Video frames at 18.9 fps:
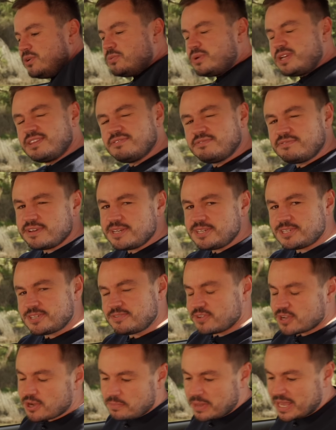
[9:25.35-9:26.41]
What other features
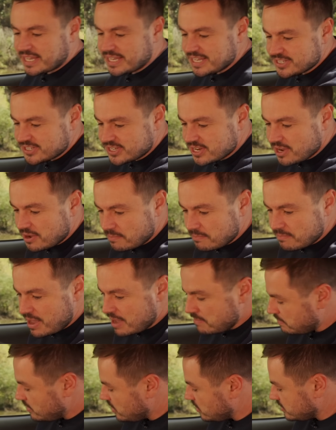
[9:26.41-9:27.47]
have you got back here? So you've got
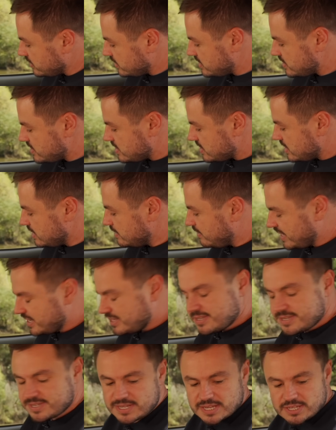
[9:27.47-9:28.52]
map pockets in the back of
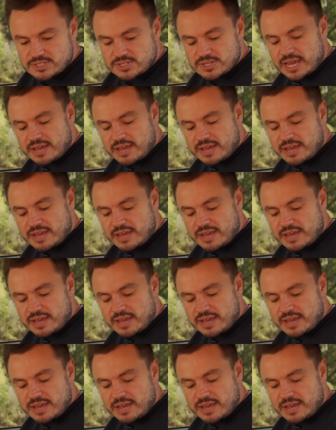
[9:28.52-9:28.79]
the seats.